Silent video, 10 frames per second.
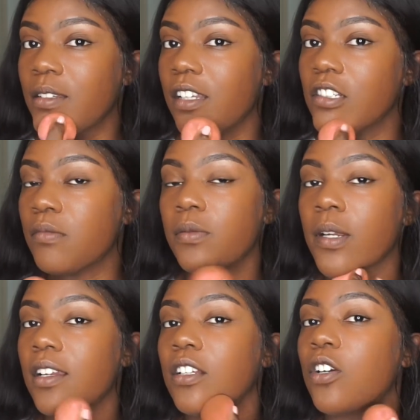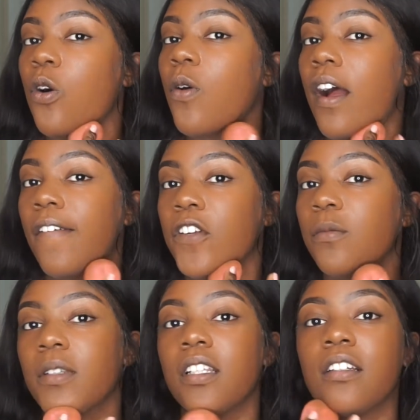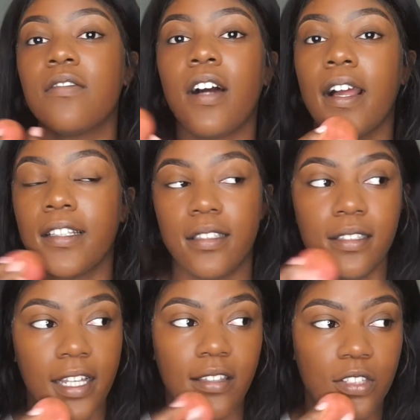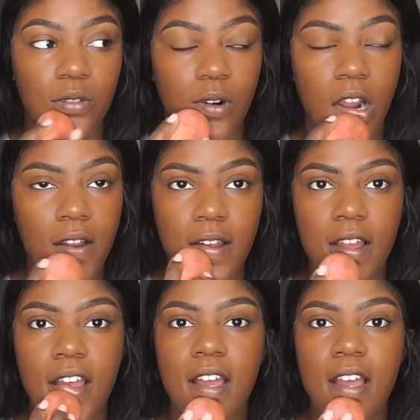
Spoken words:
Nigerian people are gonna go after me if I get this wrong.